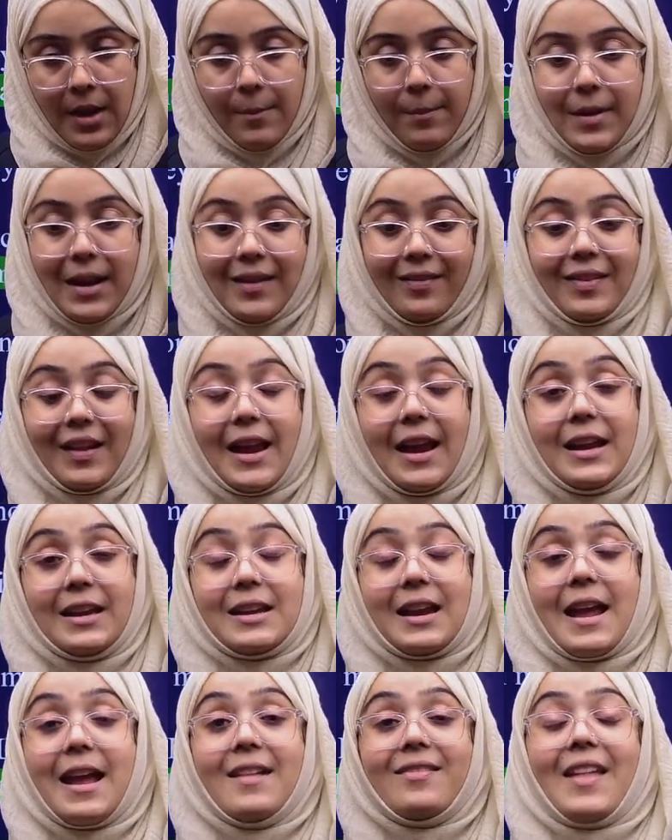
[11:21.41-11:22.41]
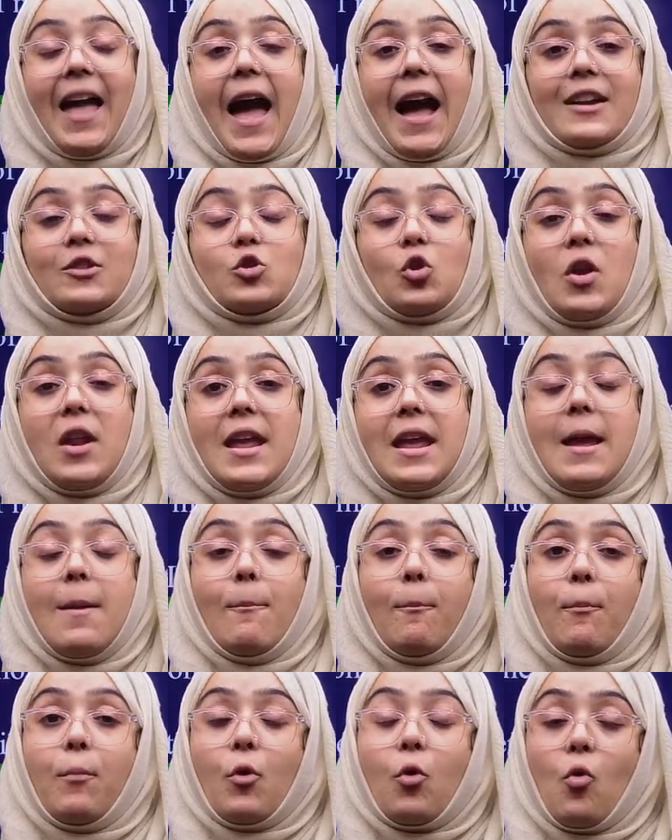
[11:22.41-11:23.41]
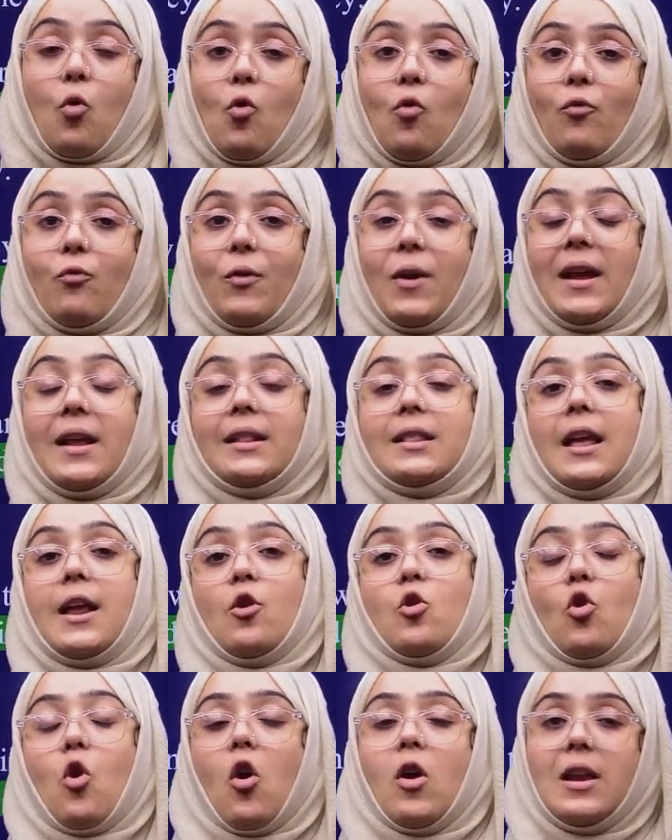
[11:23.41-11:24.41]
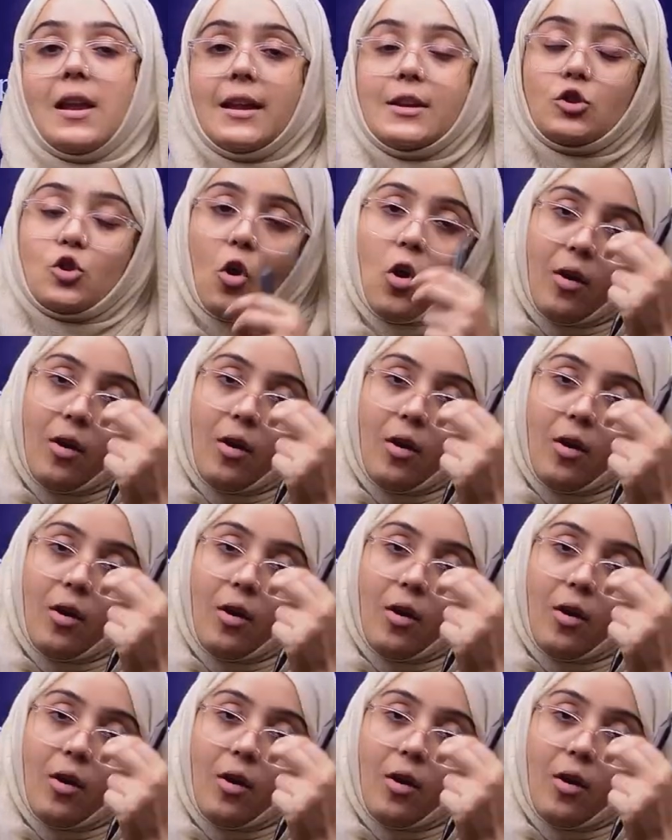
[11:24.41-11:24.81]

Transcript: Means it is actually improving knowledge